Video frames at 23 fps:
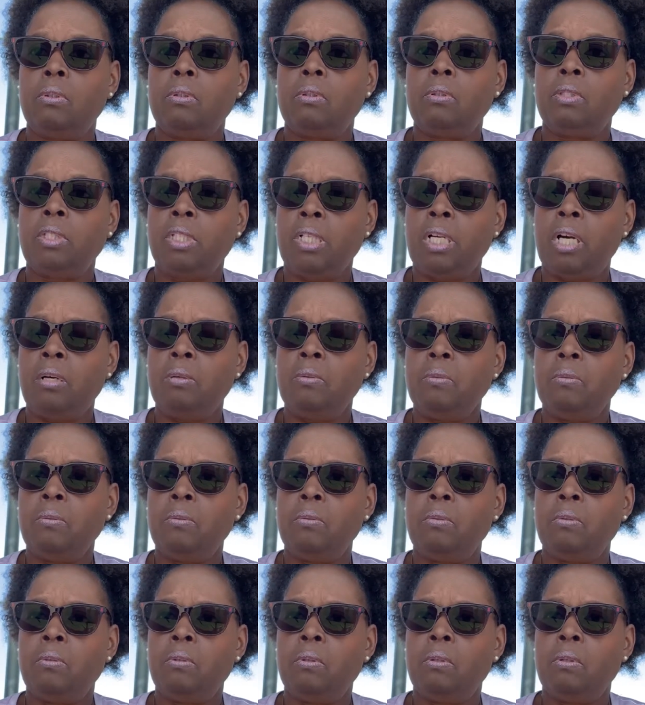You know,
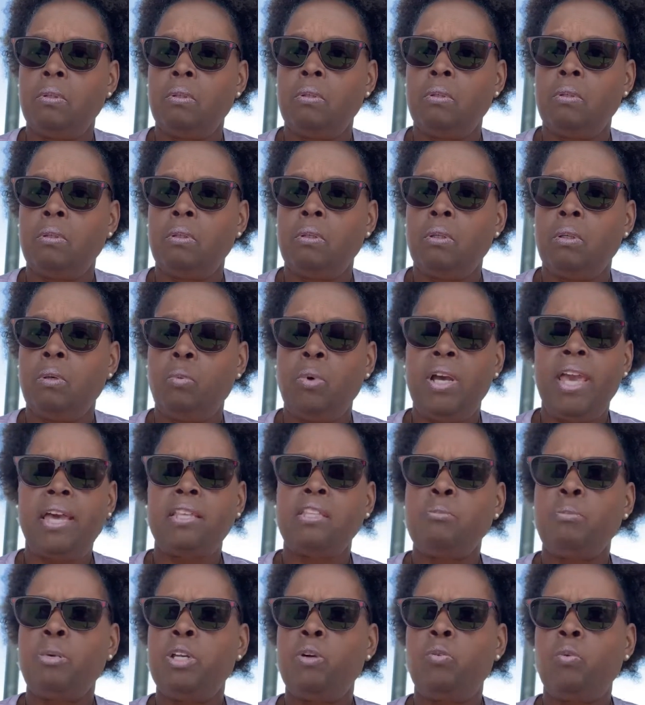we have
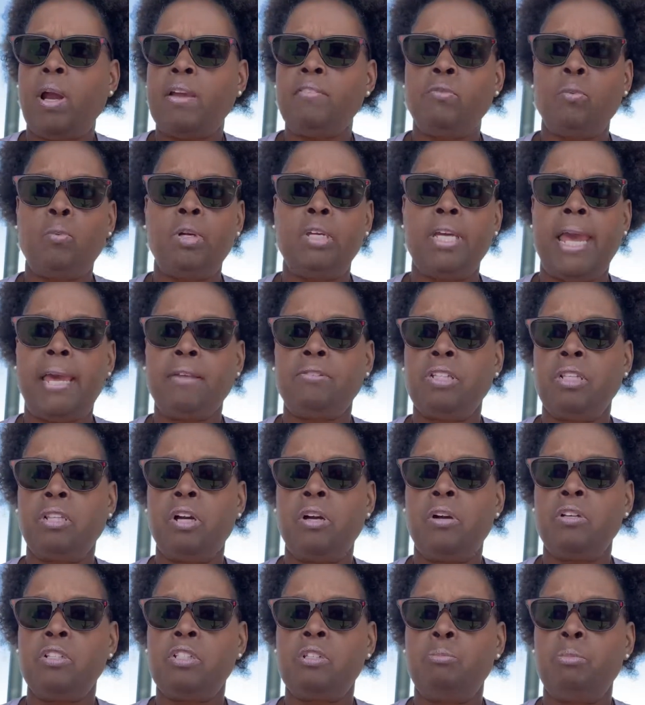to be grateful. We have to
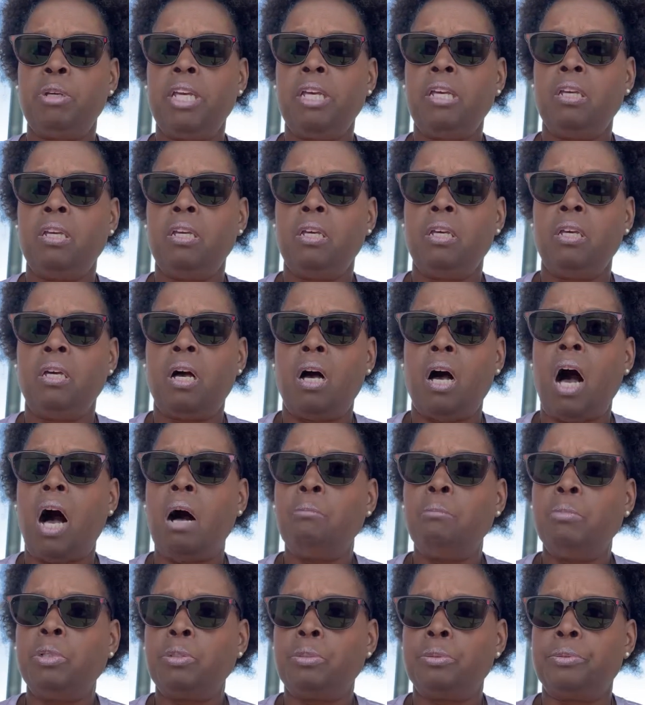learn to be
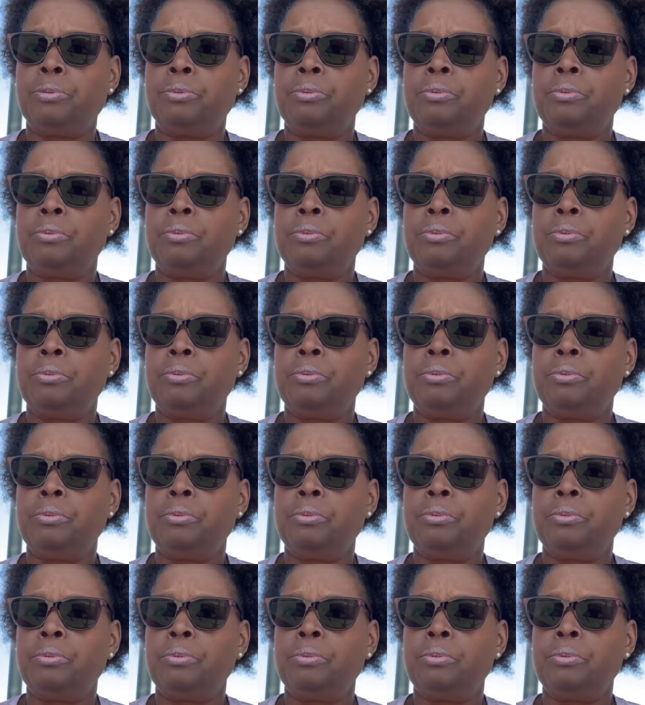humble.